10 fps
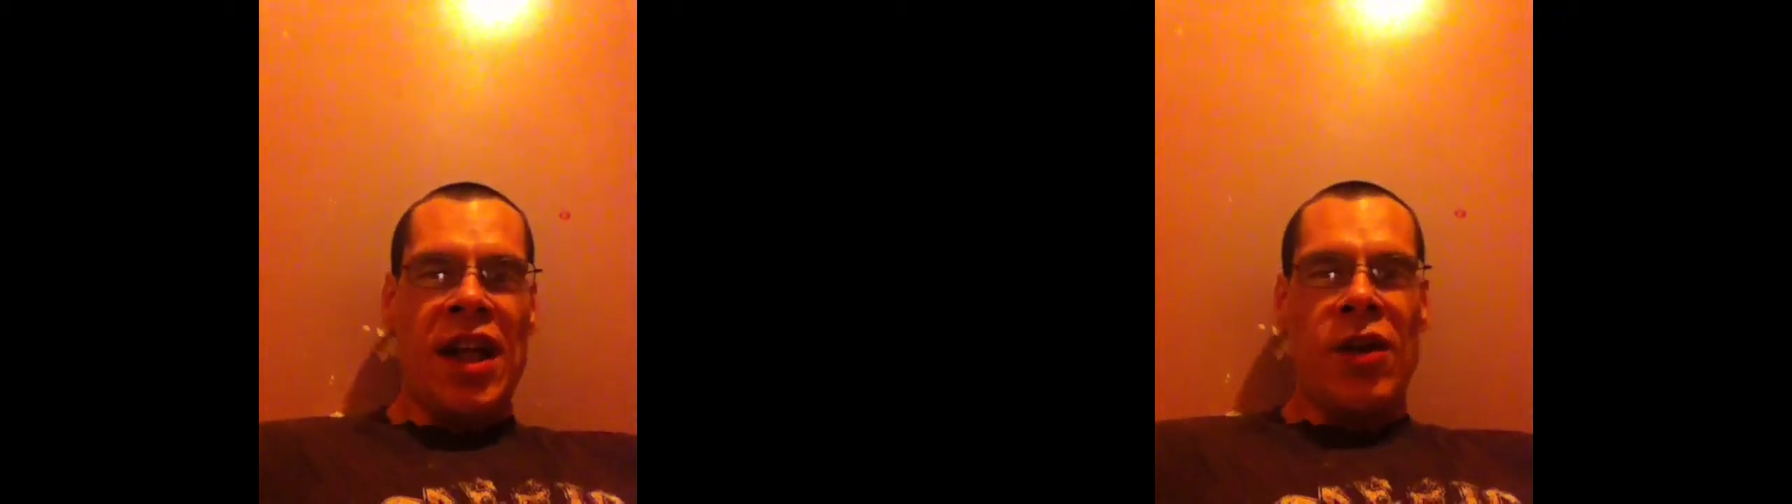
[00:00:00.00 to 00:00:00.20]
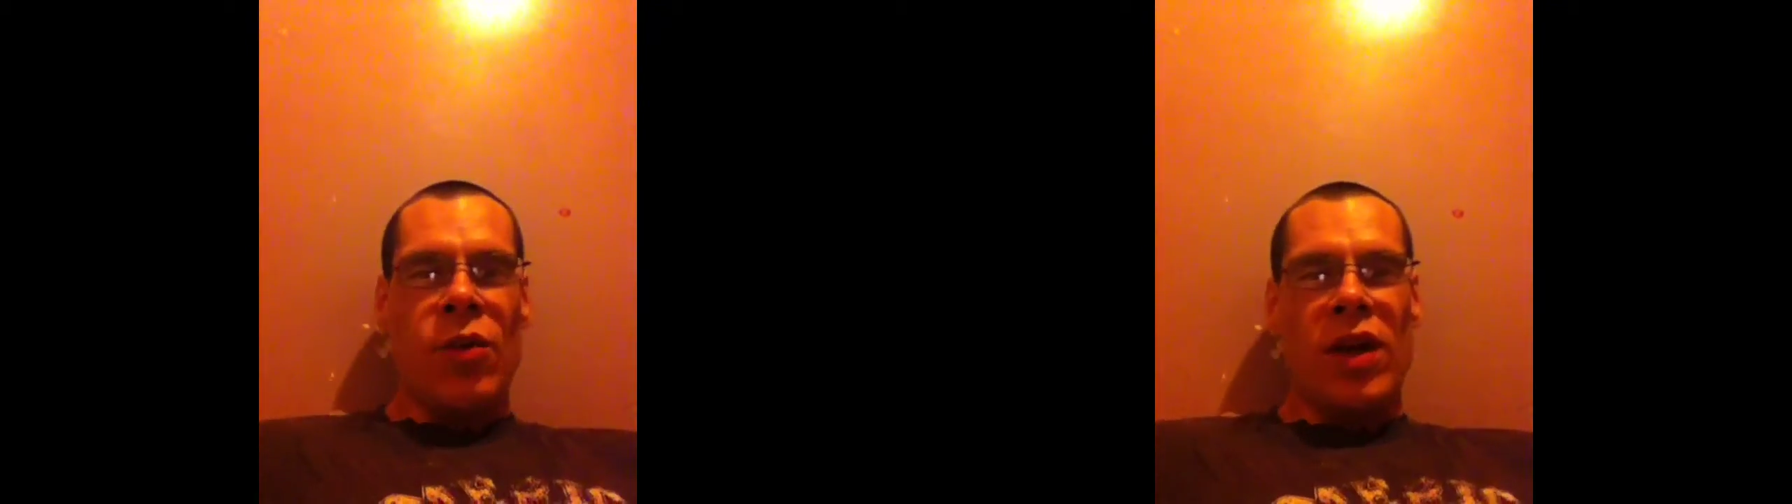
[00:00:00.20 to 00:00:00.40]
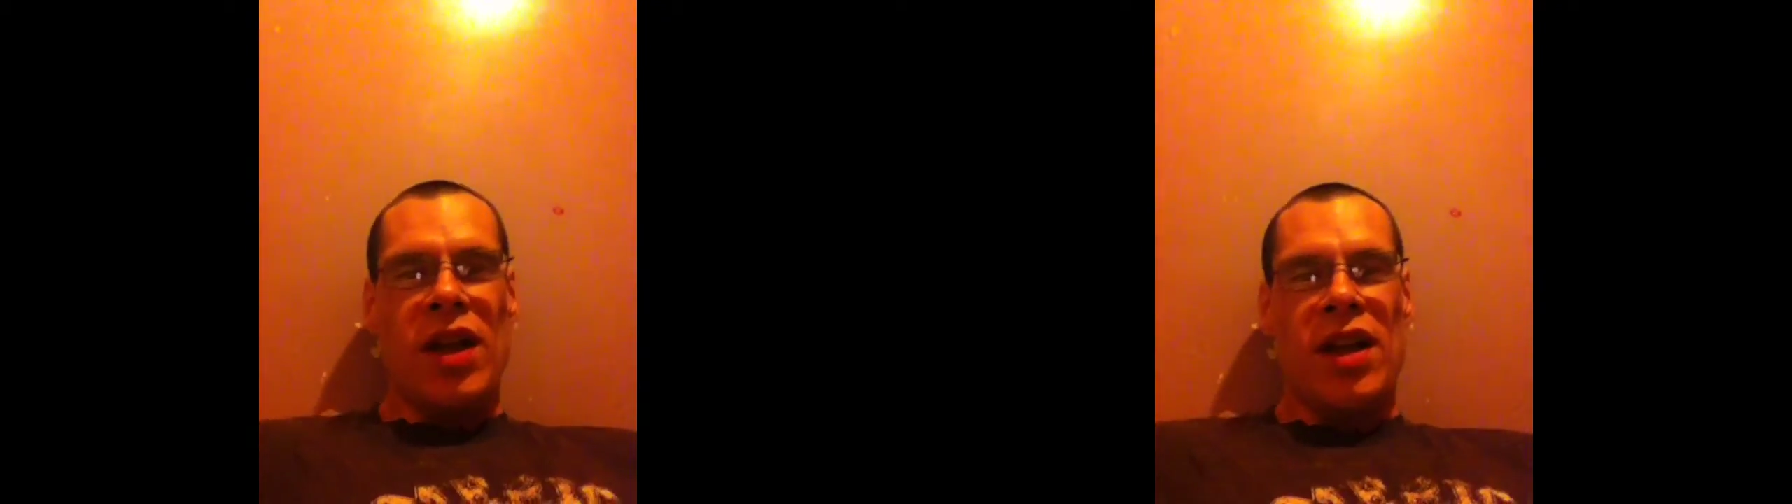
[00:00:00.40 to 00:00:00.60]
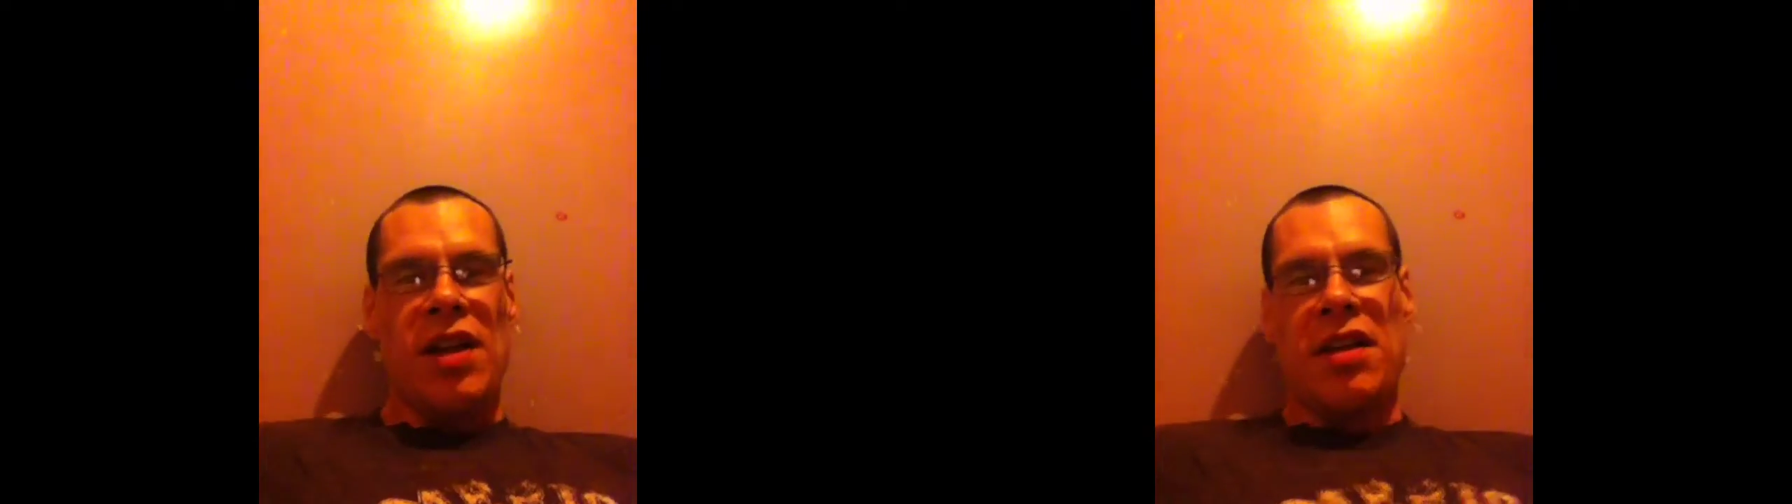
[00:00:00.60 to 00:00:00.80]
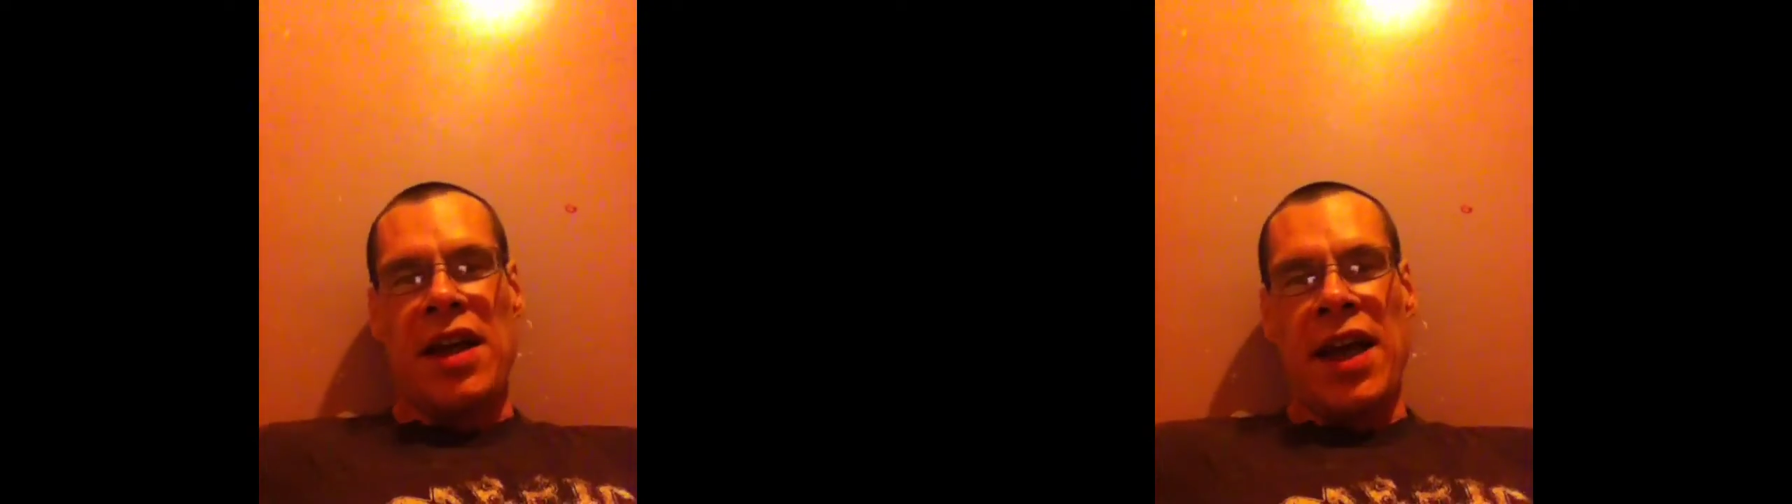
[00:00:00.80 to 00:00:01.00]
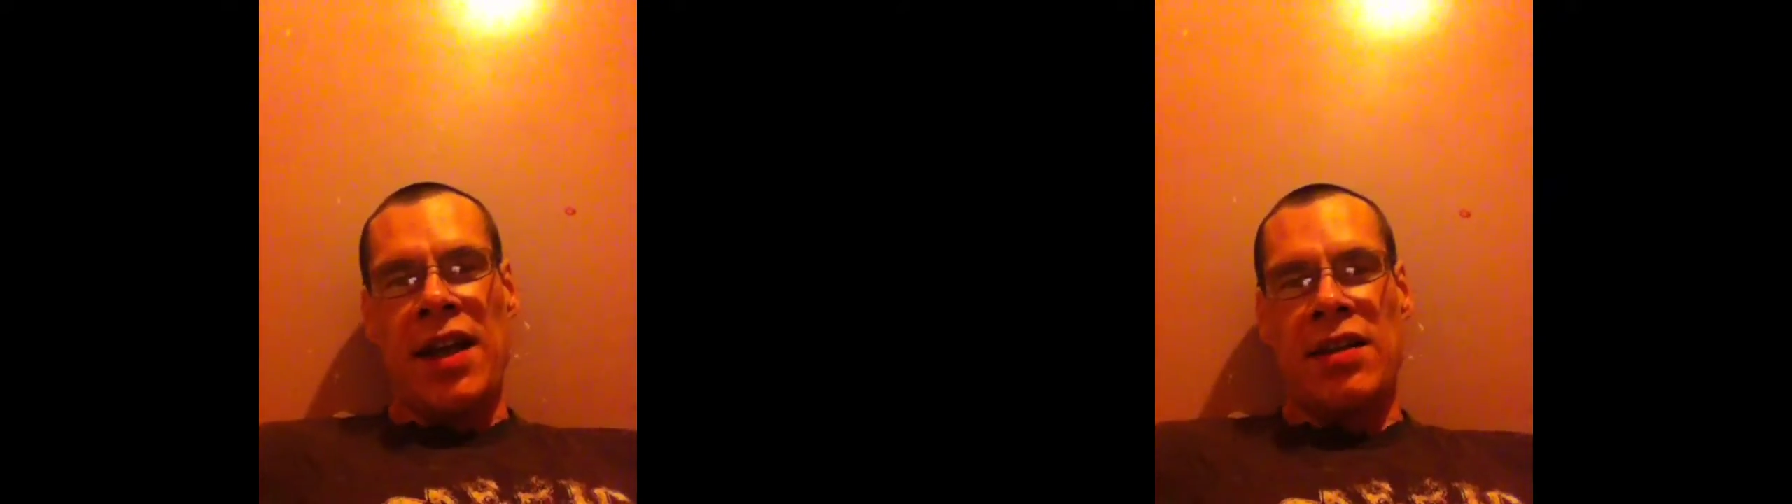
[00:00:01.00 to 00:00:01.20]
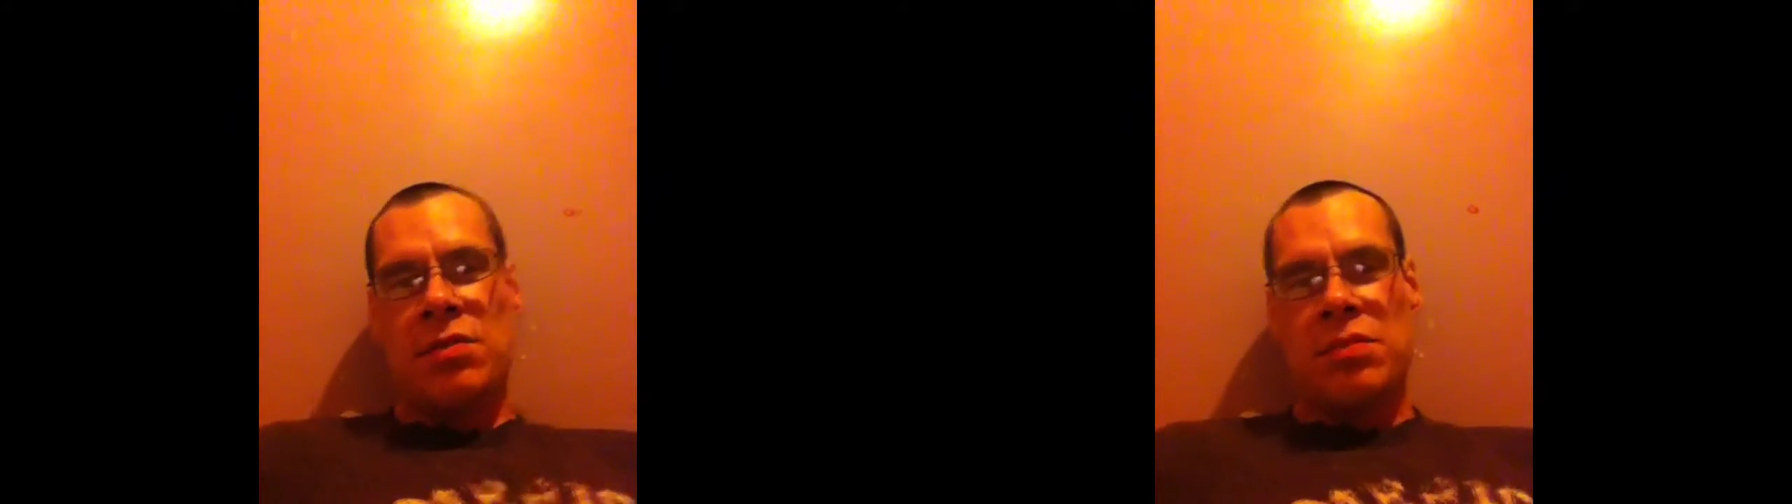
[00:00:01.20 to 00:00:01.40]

I don't want none of that.